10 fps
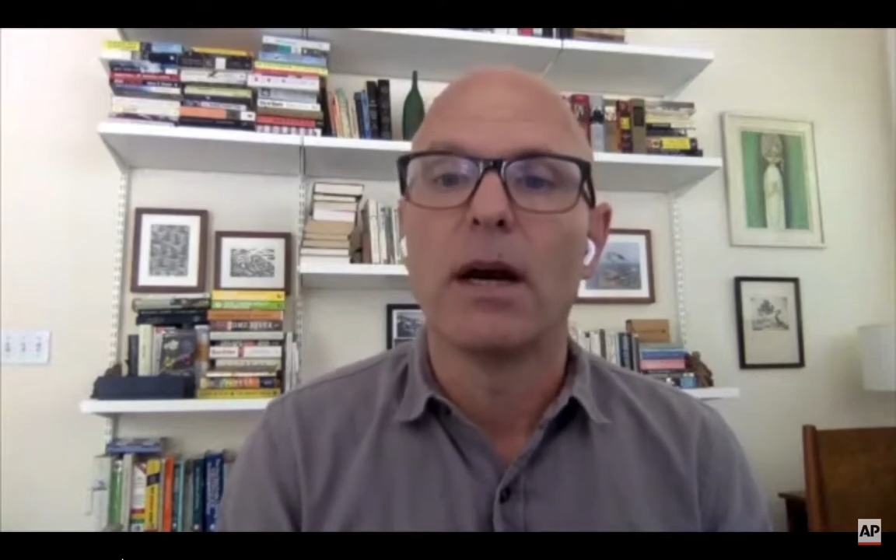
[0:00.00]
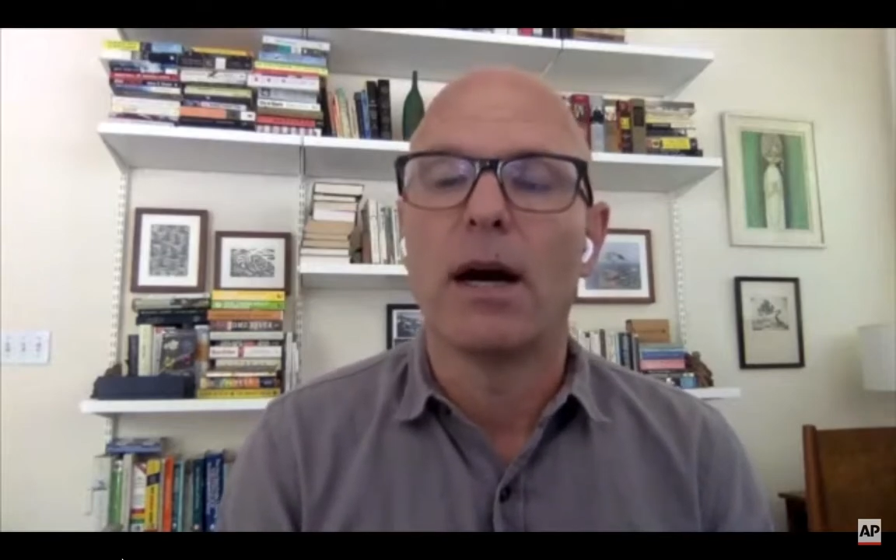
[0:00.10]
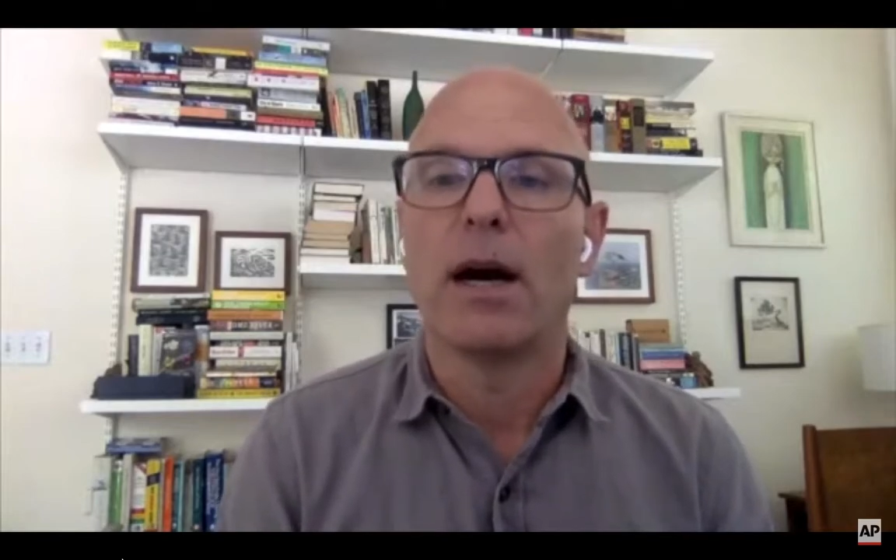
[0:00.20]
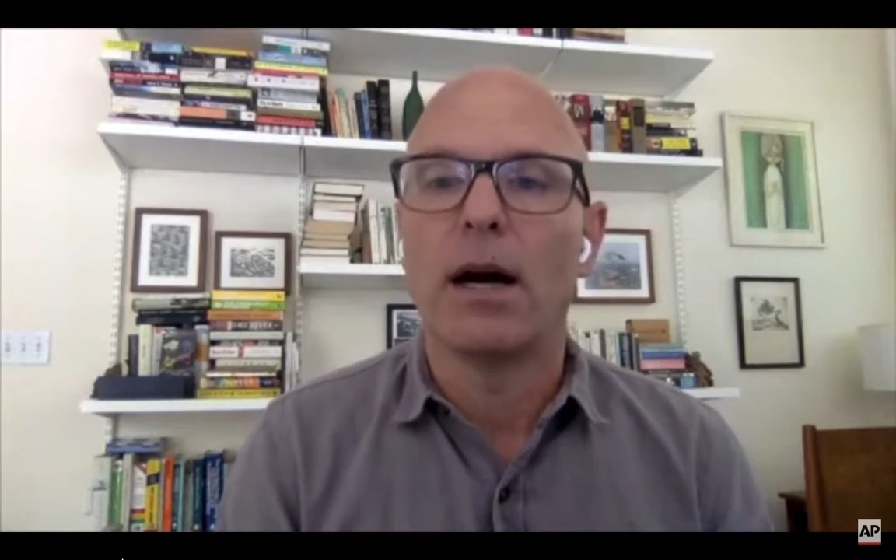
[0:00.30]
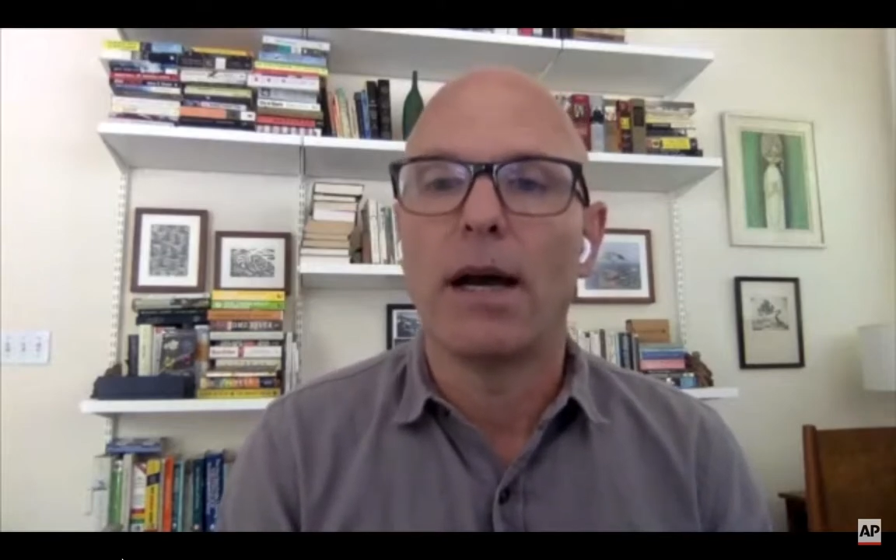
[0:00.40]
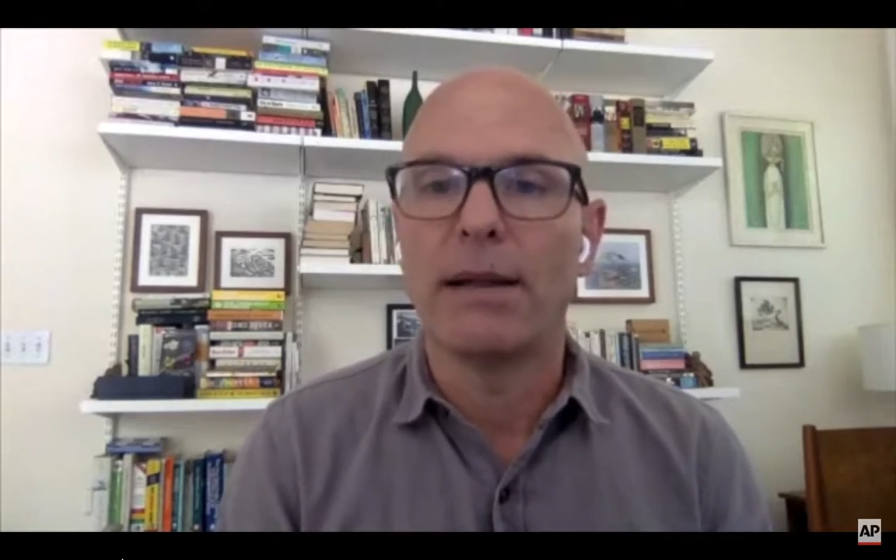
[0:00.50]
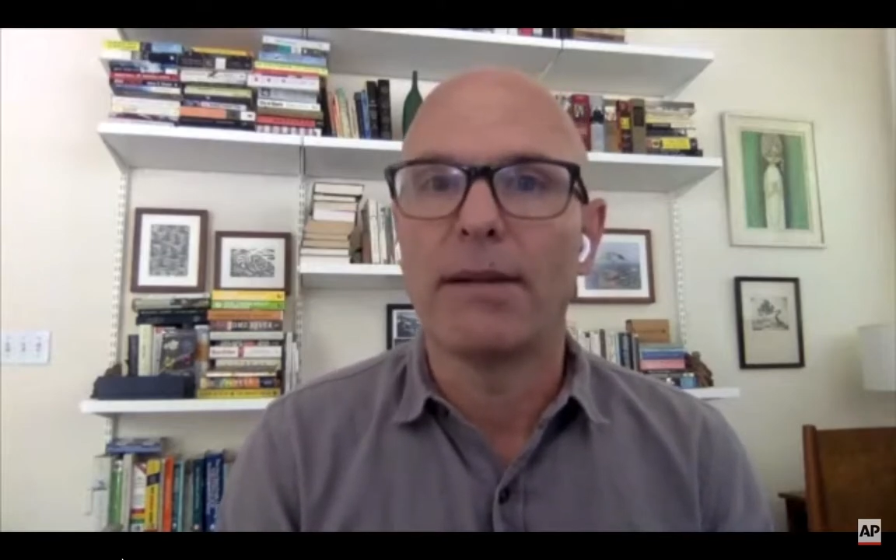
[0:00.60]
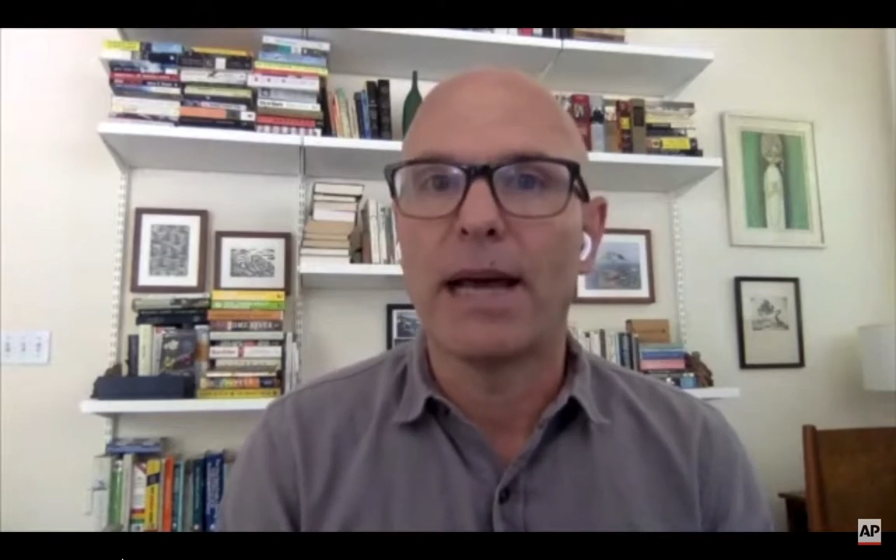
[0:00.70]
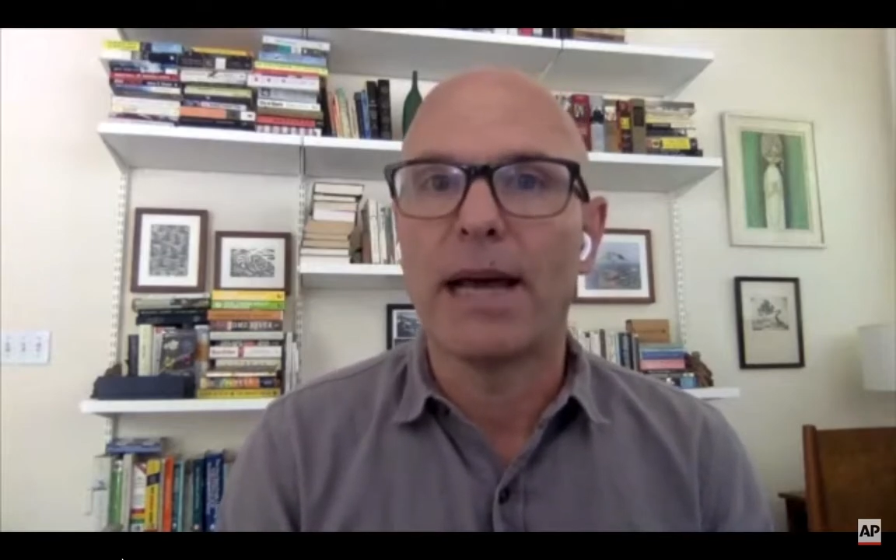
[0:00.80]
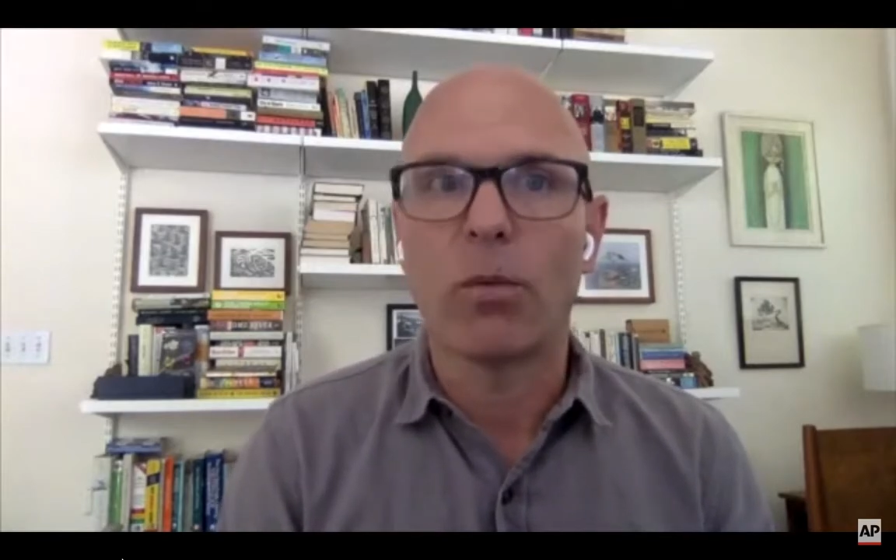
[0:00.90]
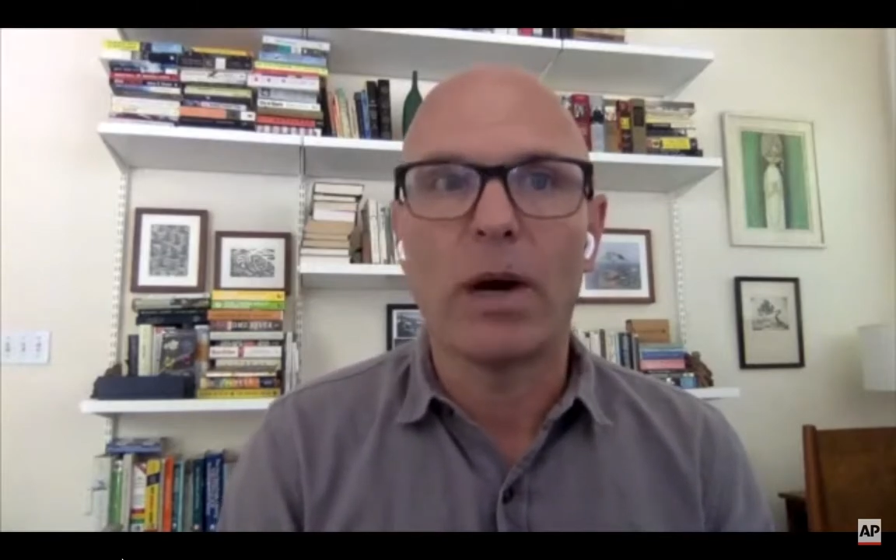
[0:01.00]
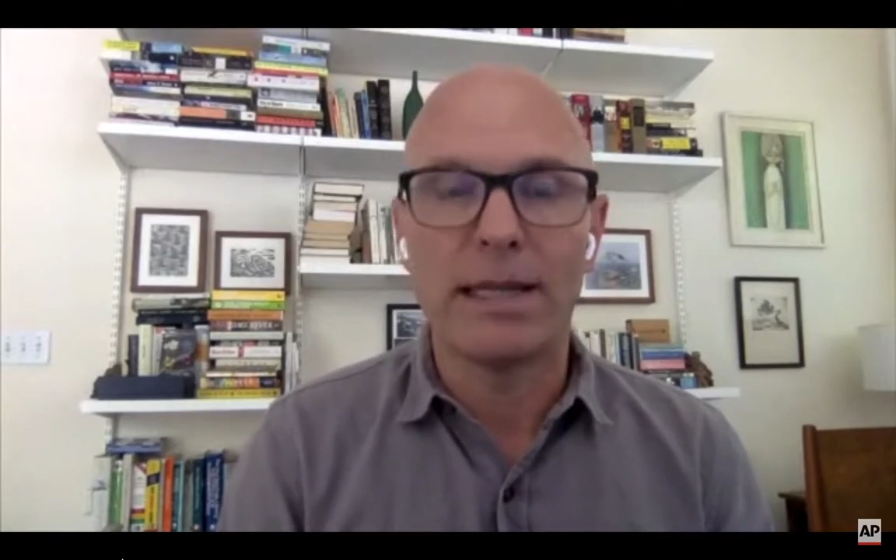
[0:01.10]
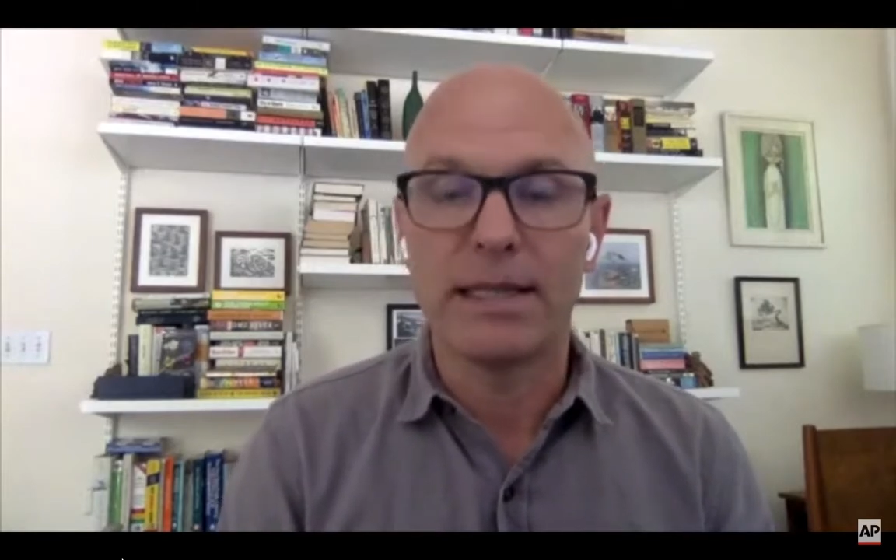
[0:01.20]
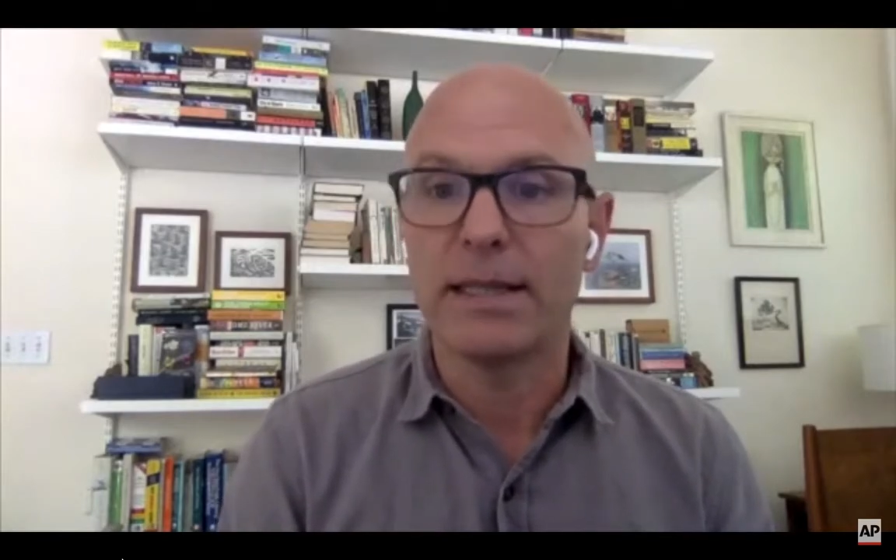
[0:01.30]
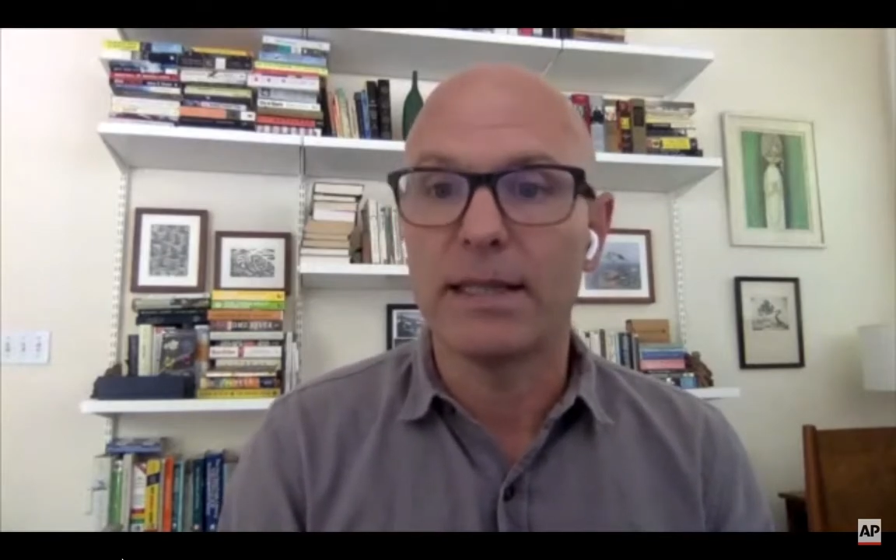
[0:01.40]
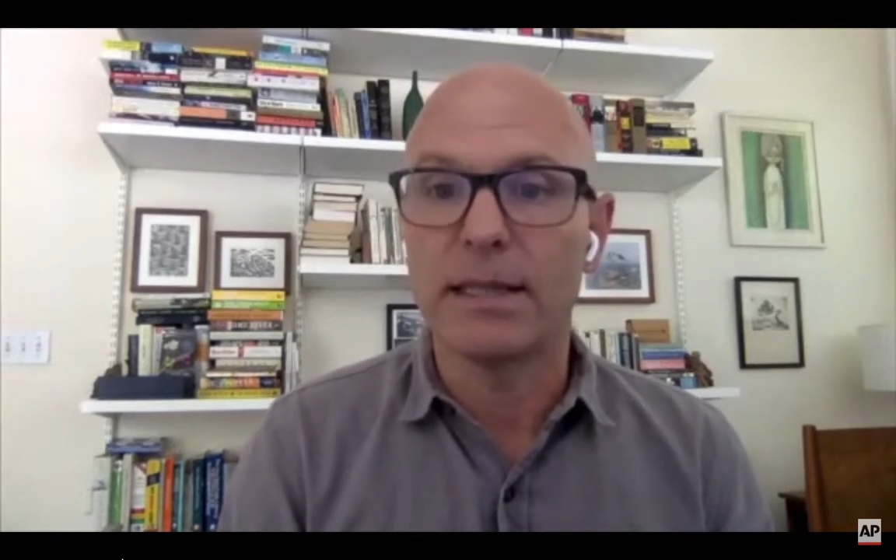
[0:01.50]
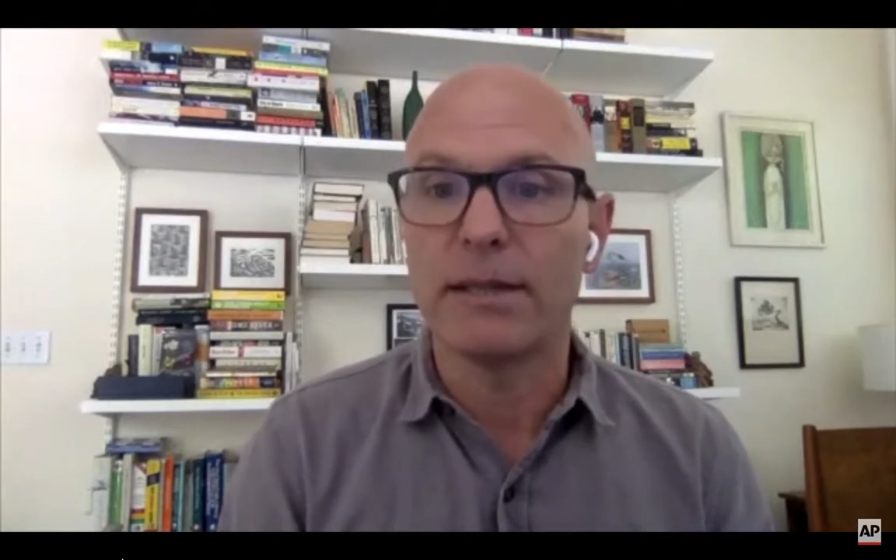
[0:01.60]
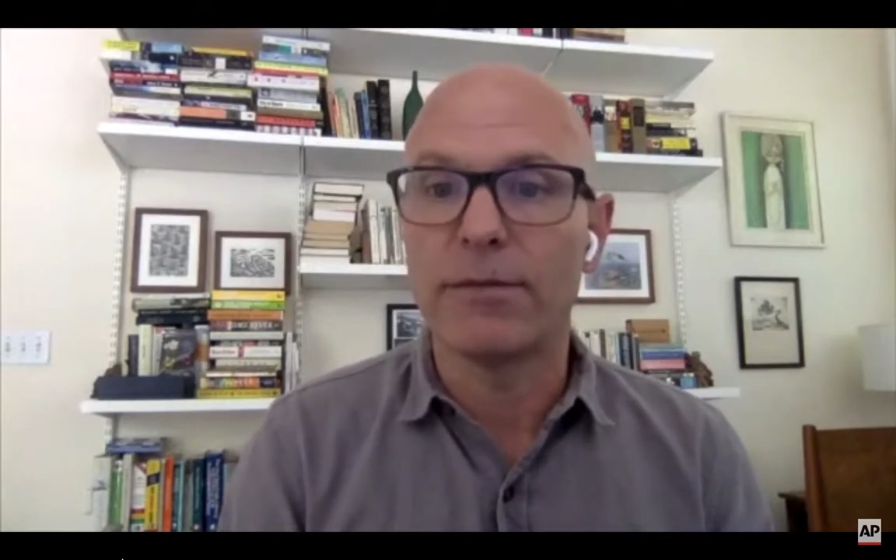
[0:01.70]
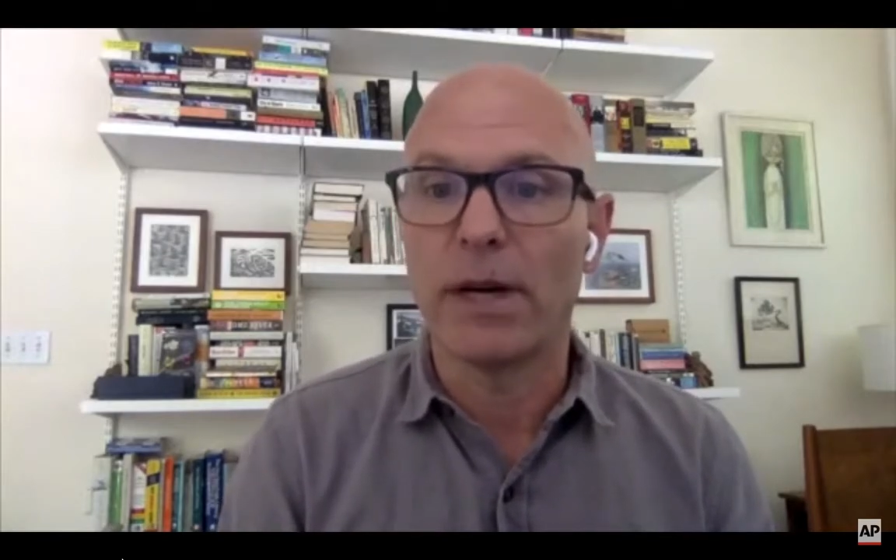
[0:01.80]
And that's why CDC